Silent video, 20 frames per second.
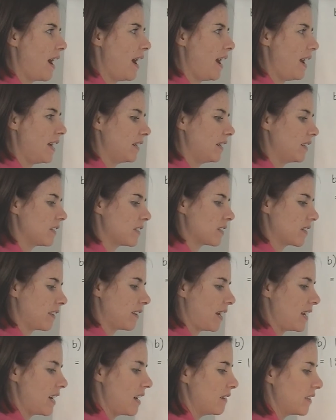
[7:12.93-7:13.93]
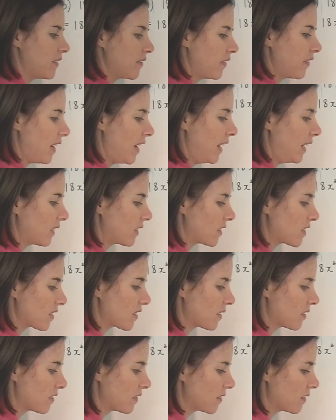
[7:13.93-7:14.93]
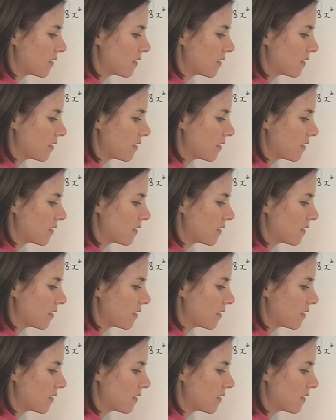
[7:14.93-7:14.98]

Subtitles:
And they are, in fact,